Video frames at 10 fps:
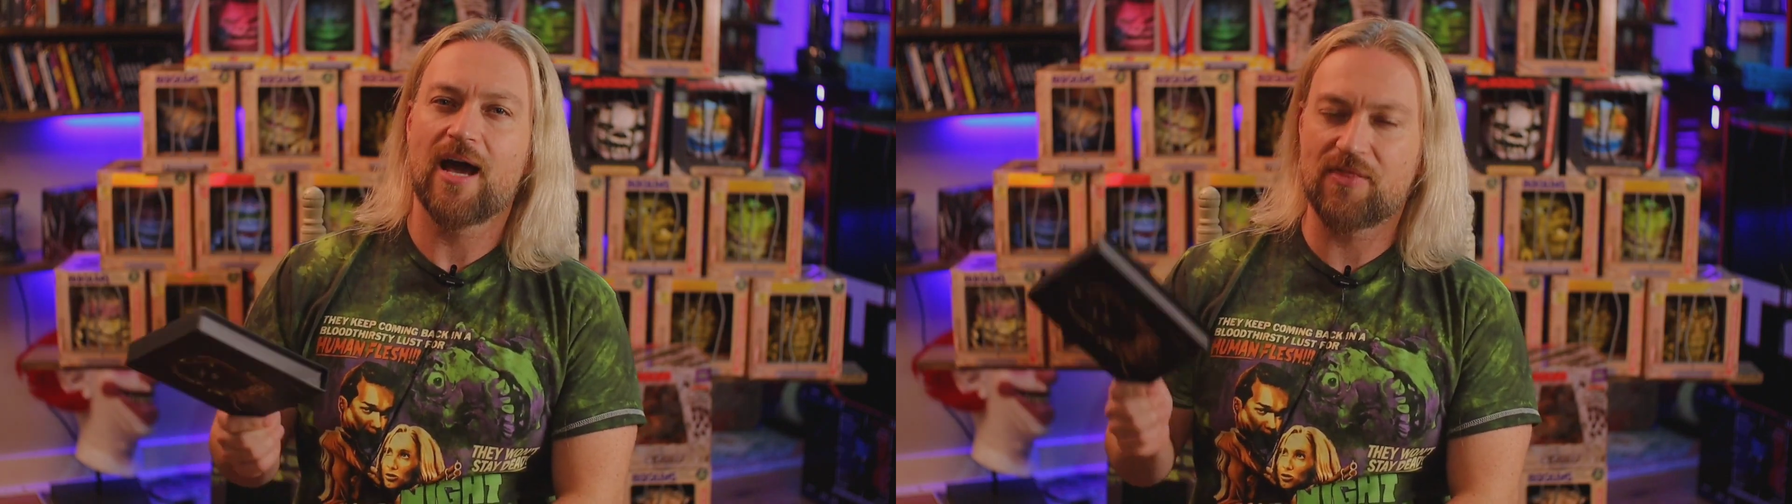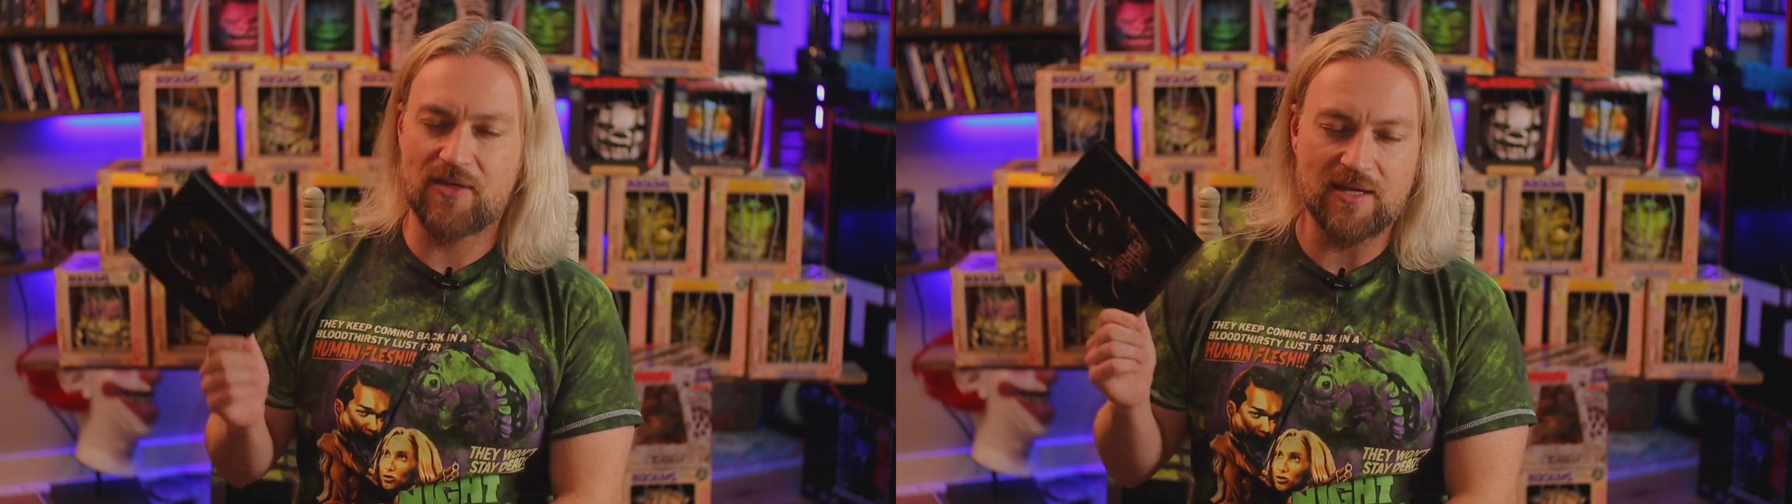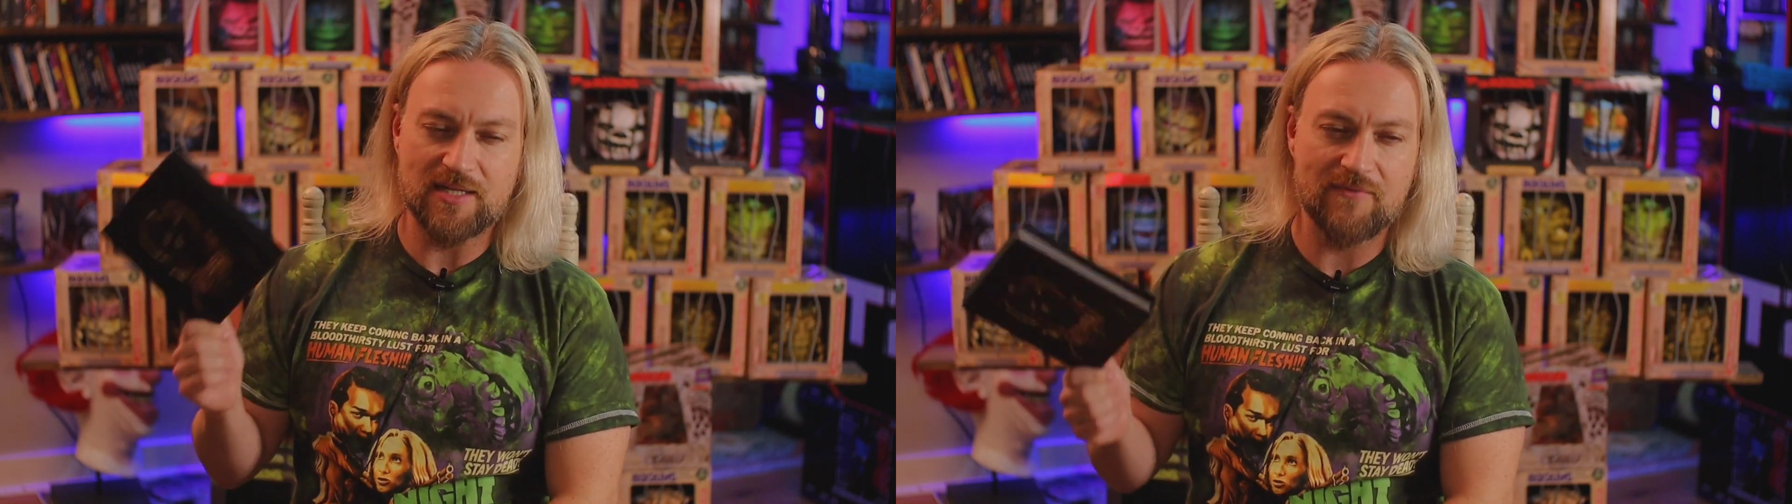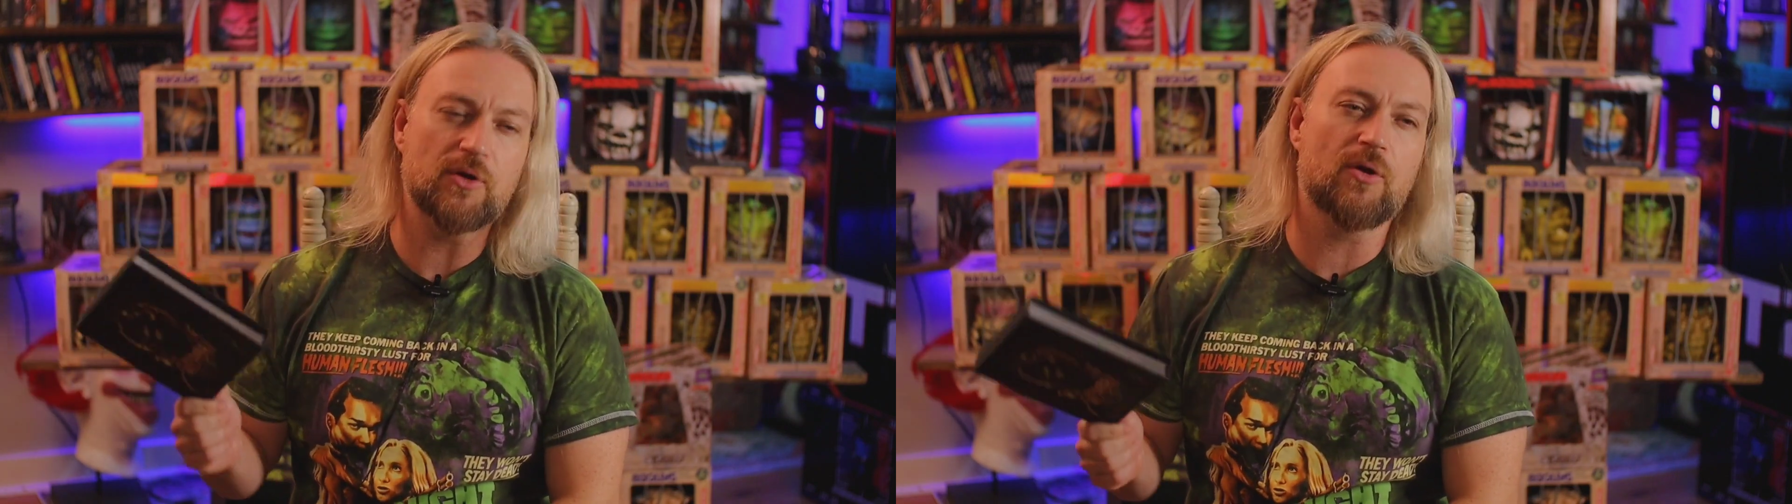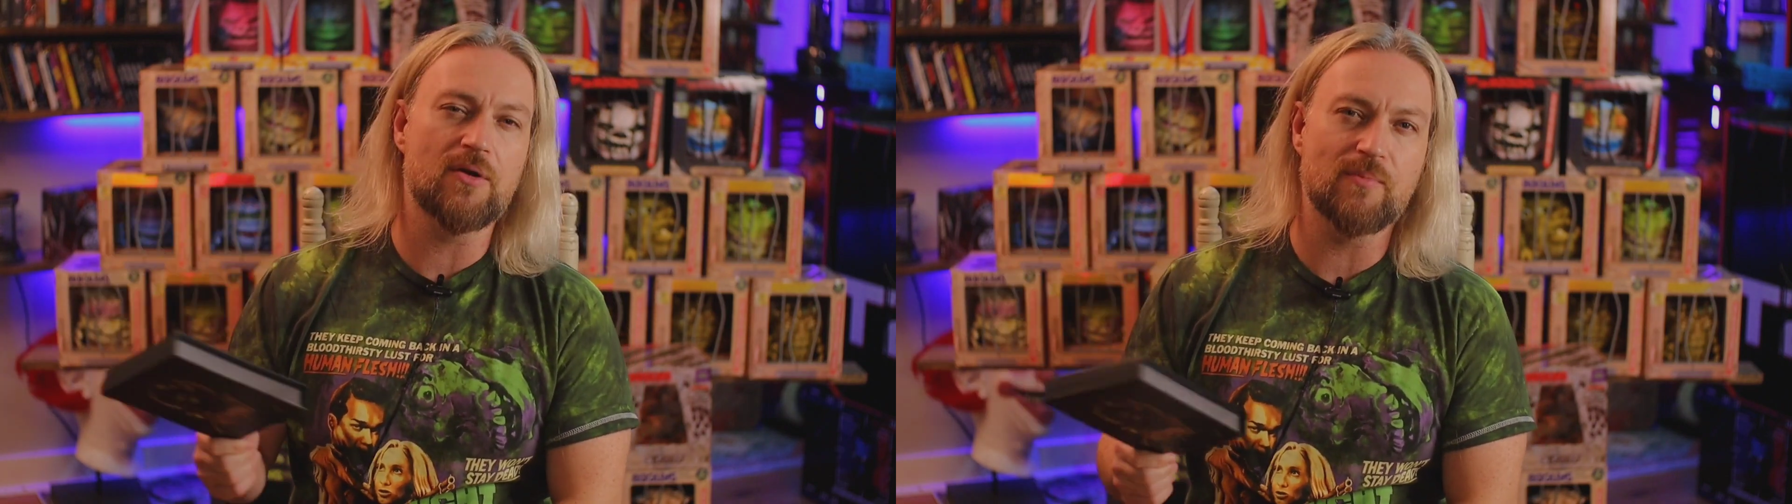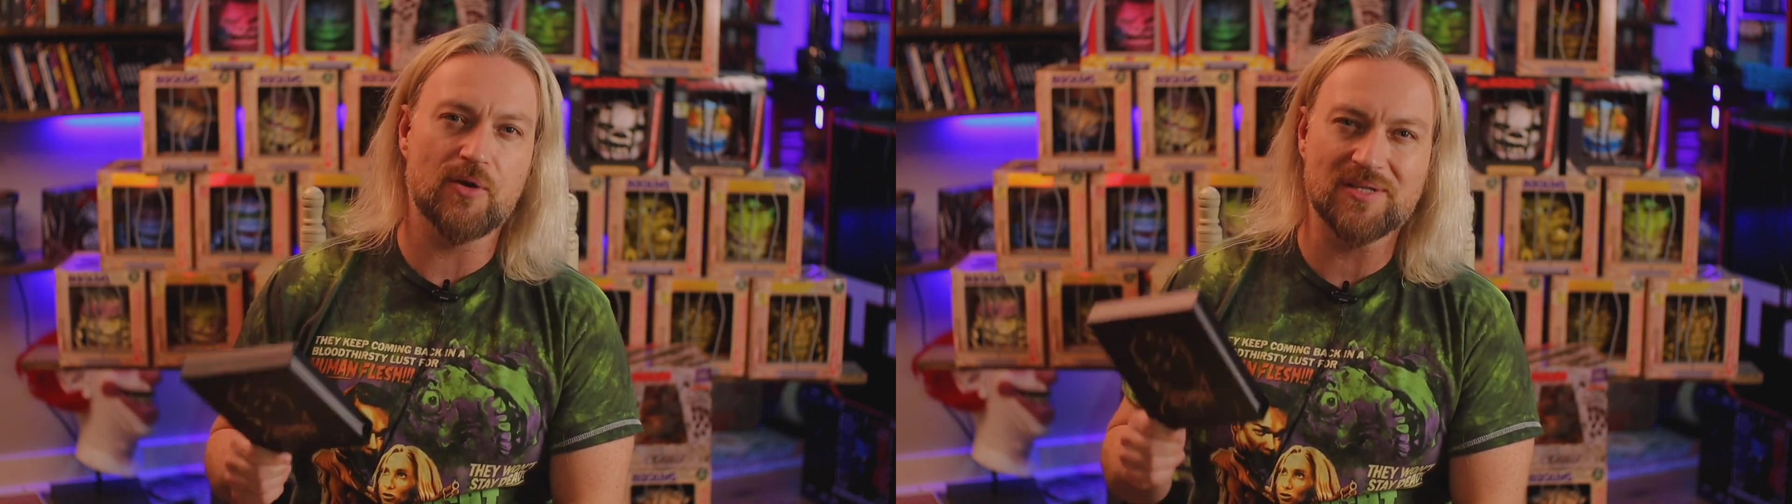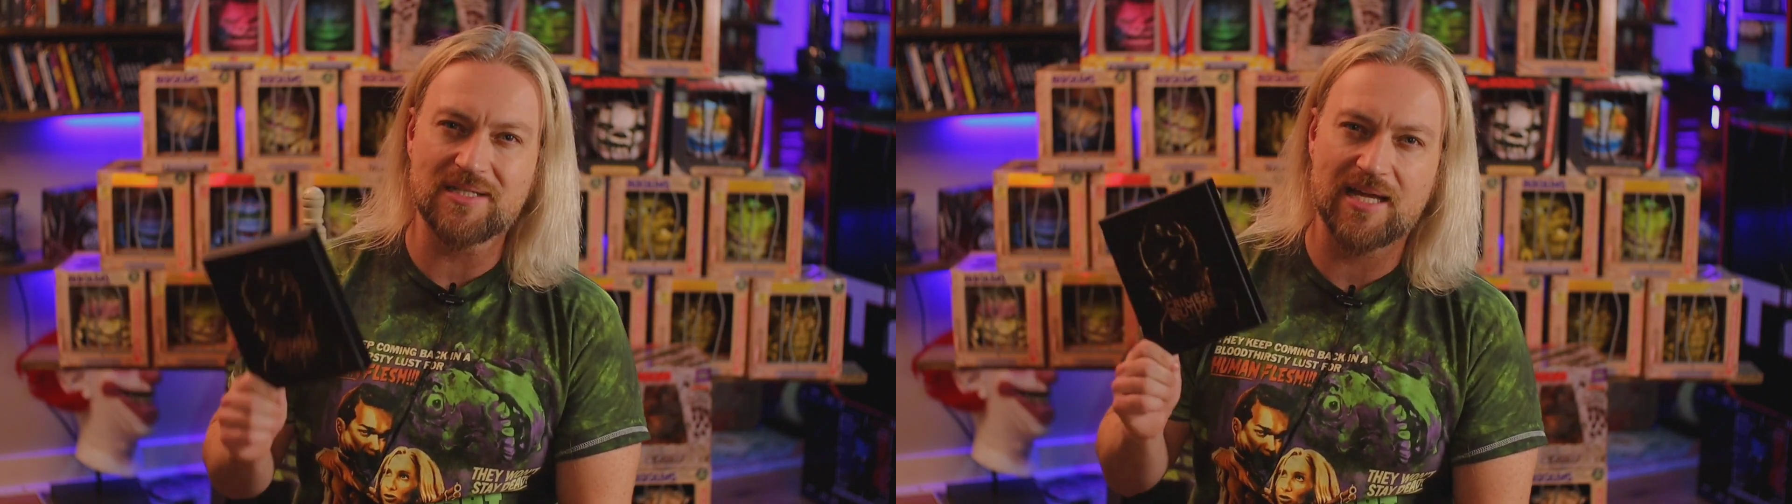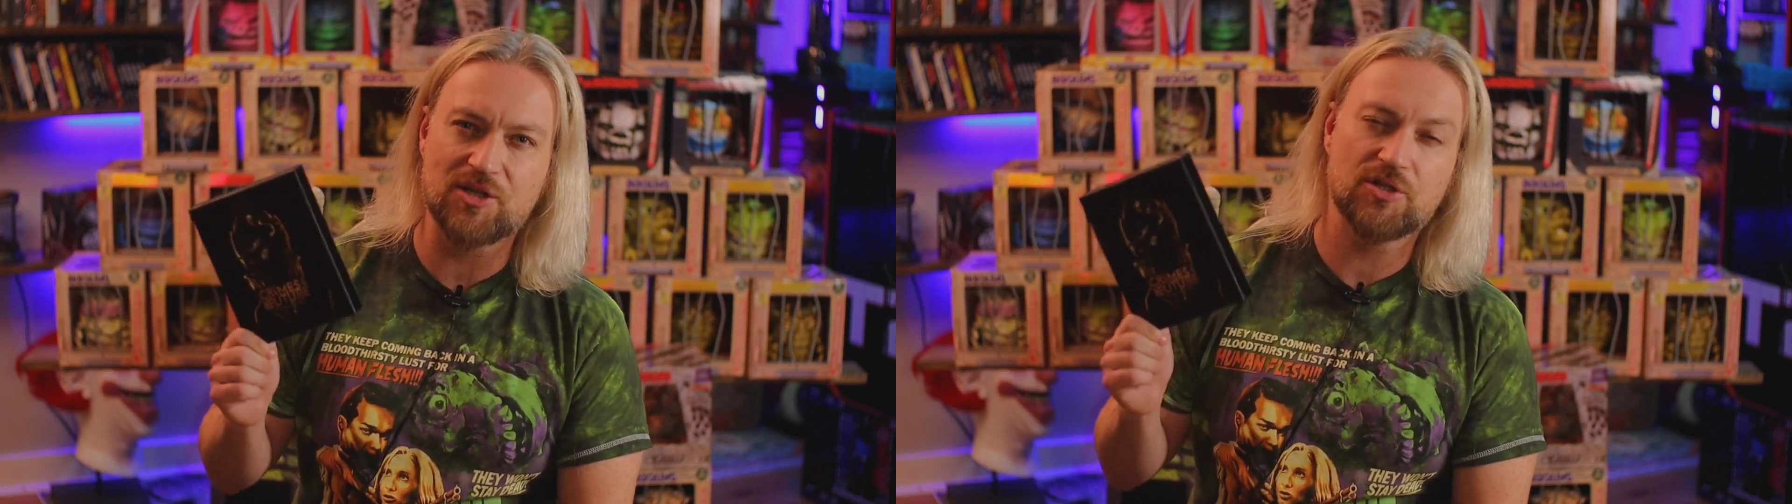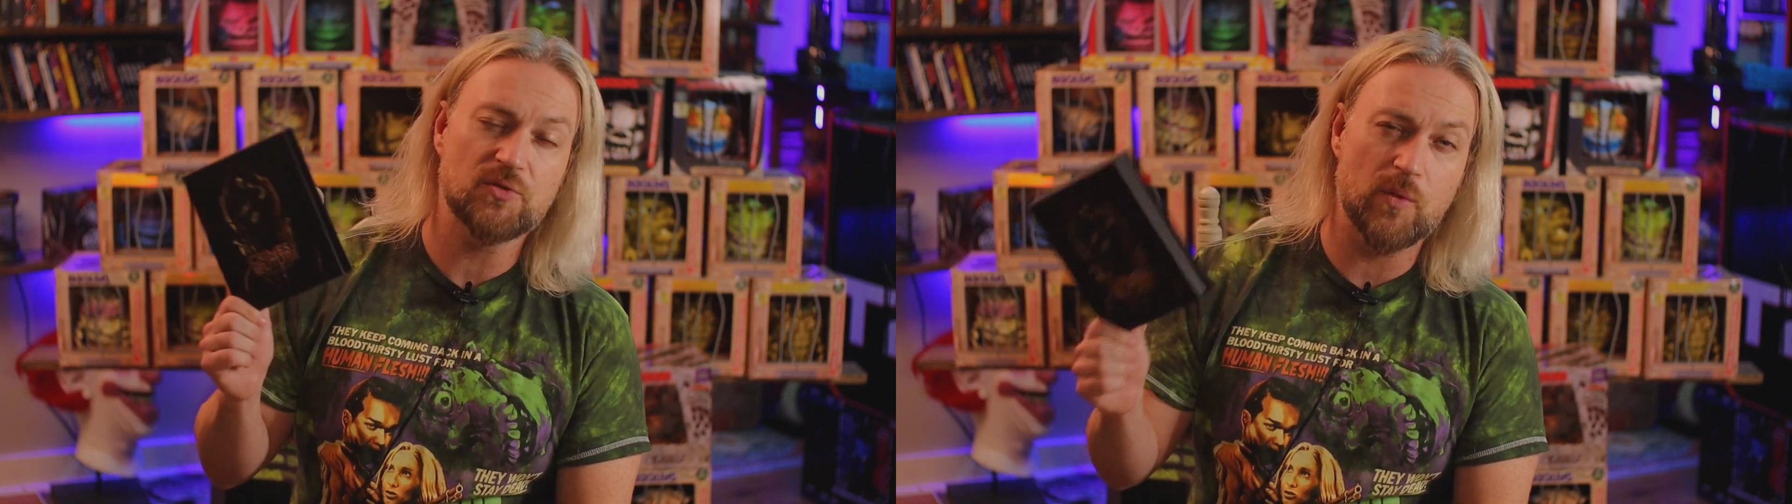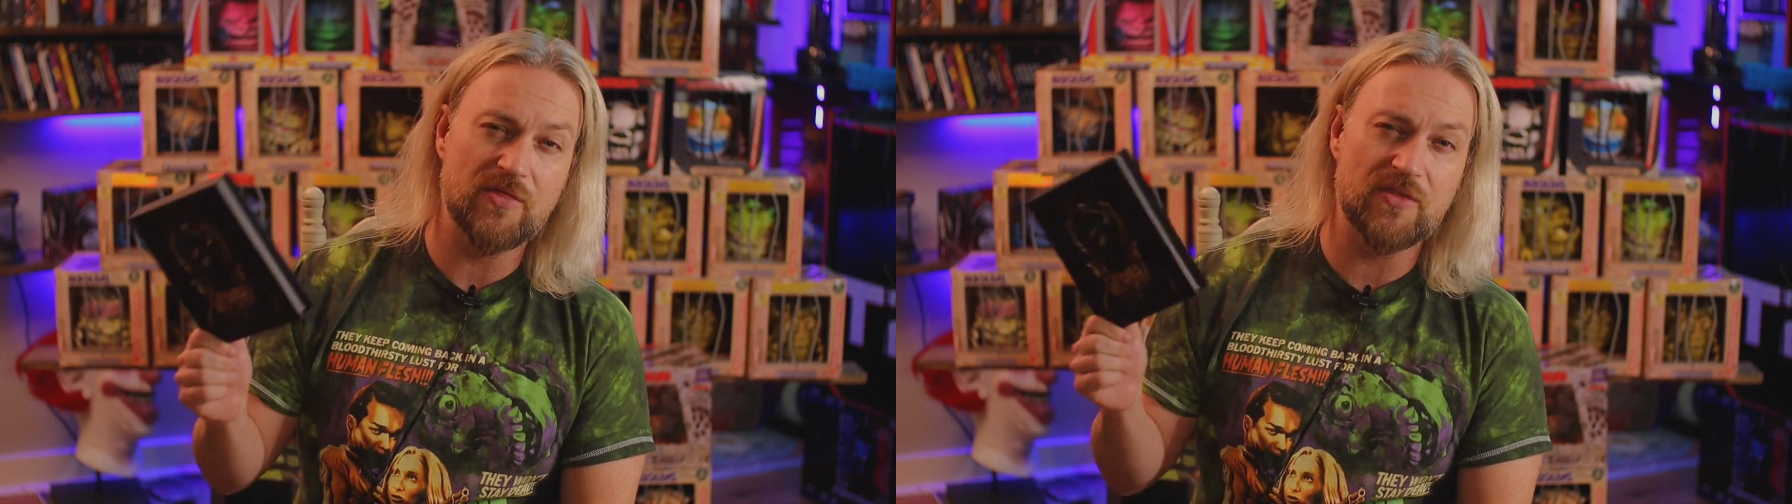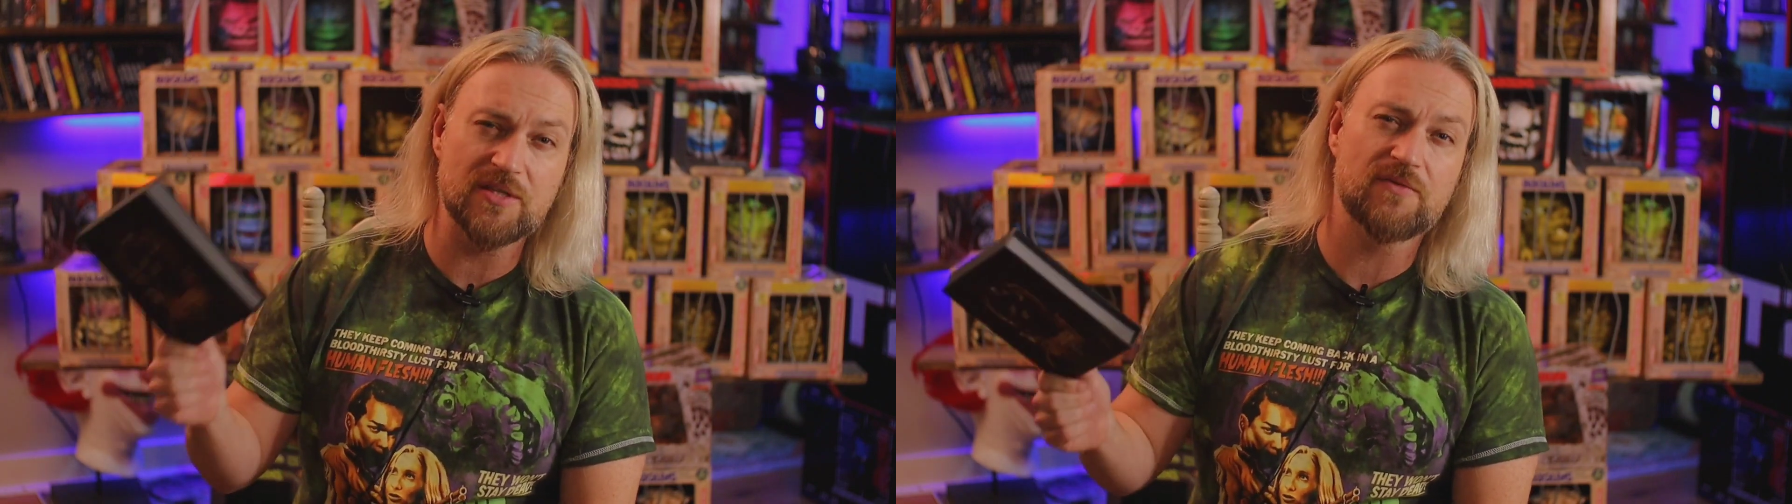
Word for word: I think David Cronenberg's intentions with